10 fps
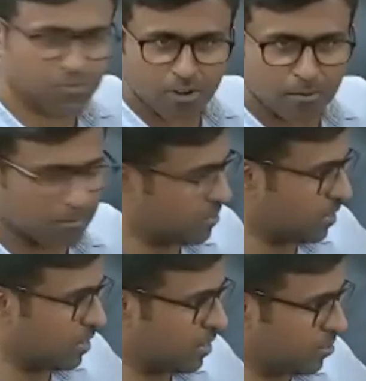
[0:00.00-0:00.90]
for,
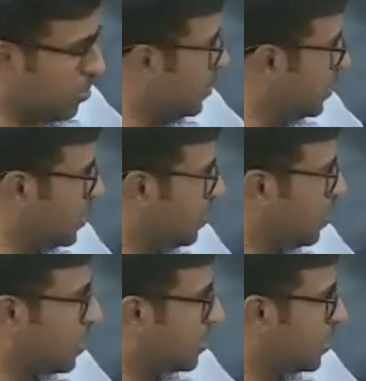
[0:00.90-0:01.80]
edho vandhi, he
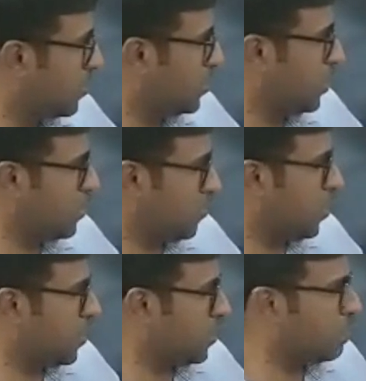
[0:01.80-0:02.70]
wanted to
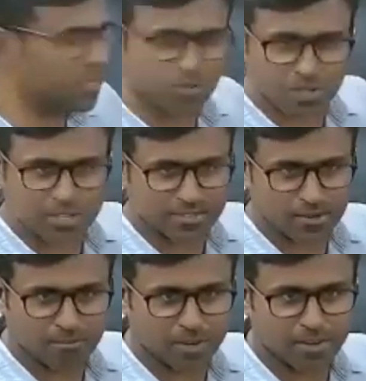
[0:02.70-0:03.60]
wanted me to teach
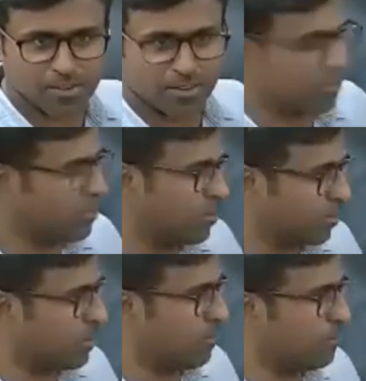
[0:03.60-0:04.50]
somewhere.
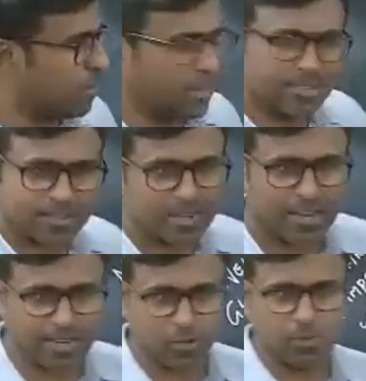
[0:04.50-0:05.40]
Okay, I said,
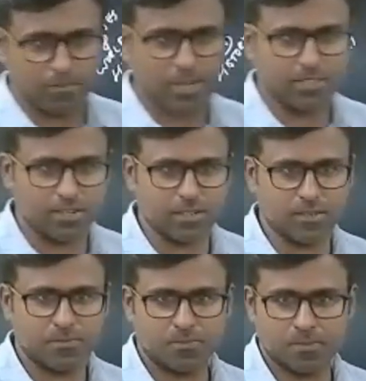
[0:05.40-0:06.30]
acumen batch irukku.
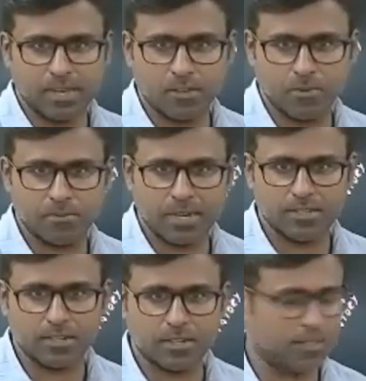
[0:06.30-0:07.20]
Acumen batch
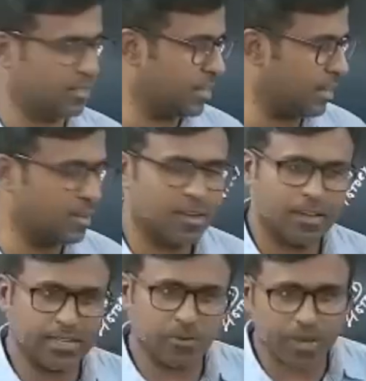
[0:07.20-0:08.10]
irukku, see,
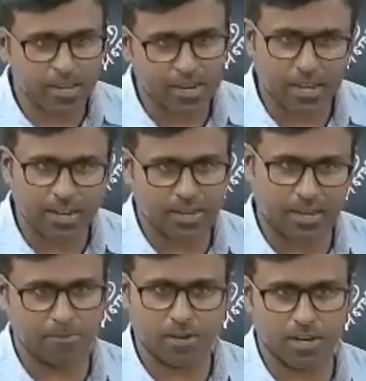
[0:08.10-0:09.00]
iduve ennale, I
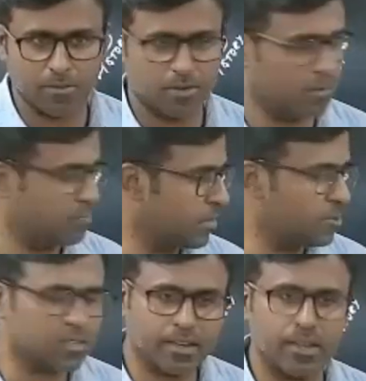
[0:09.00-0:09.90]
am not able to. He
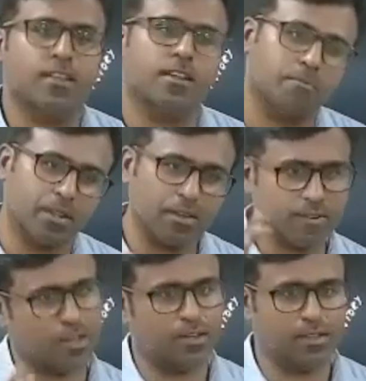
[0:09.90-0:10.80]
was like, enna, nee peri
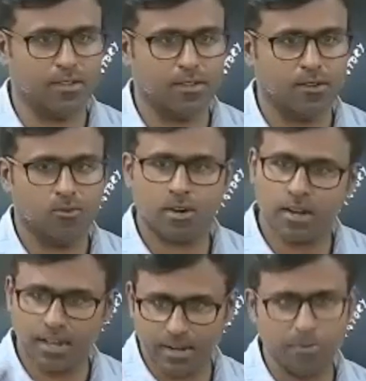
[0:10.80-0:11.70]
ivana, unna
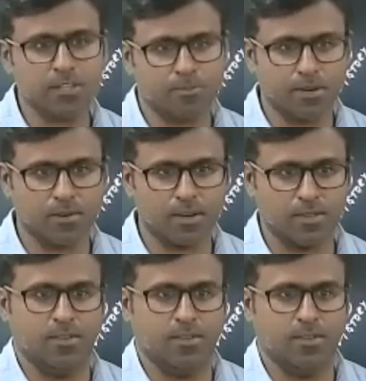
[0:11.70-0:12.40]
na replace pandruven.